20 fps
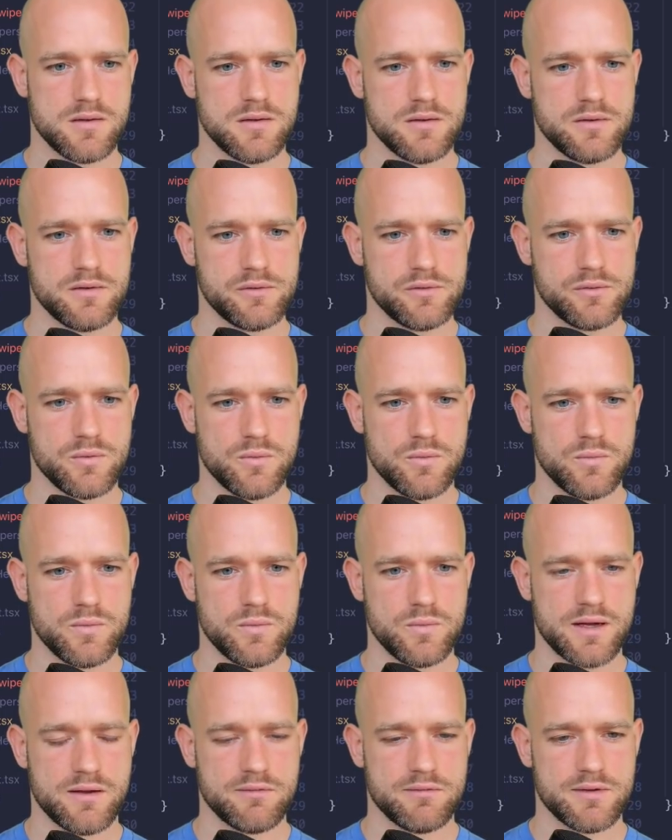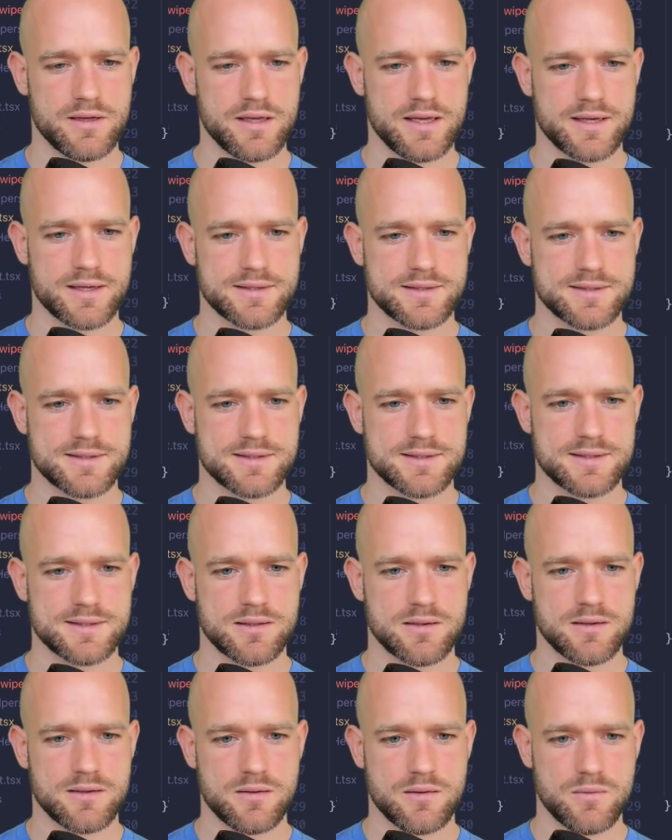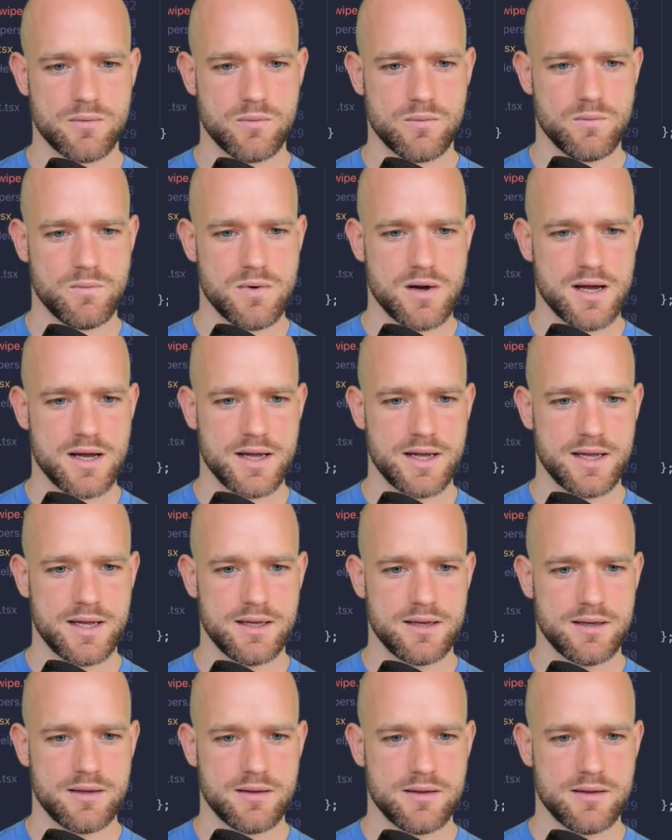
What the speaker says: So we have x, y.